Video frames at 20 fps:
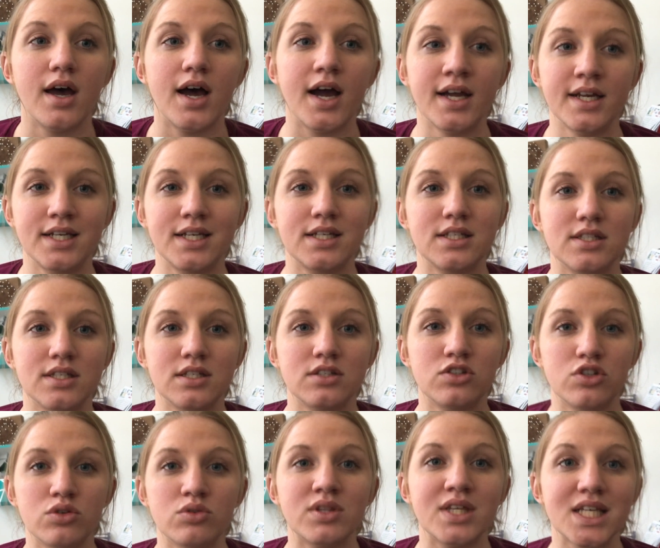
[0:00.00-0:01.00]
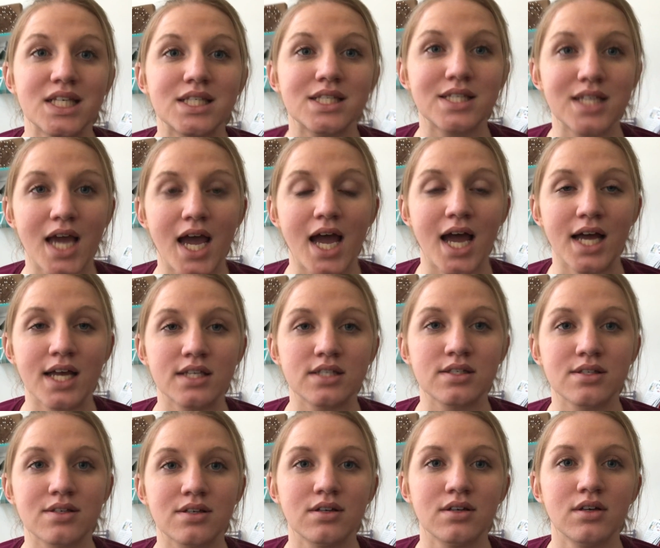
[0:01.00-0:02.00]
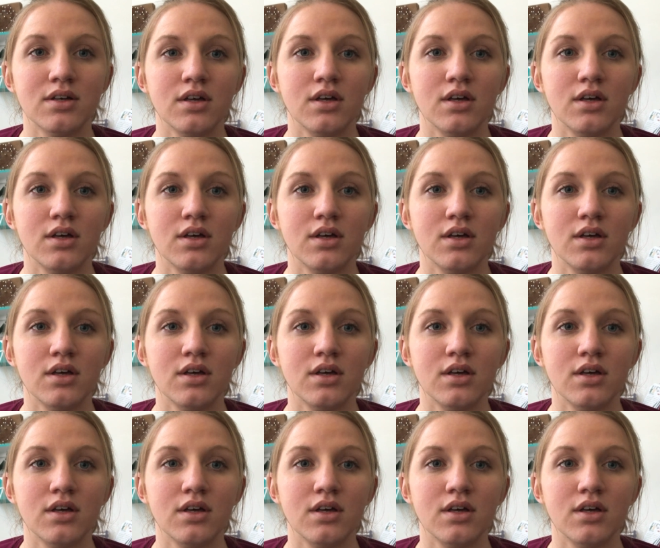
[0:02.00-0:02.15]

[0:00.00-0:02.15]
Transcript: I need to do this task.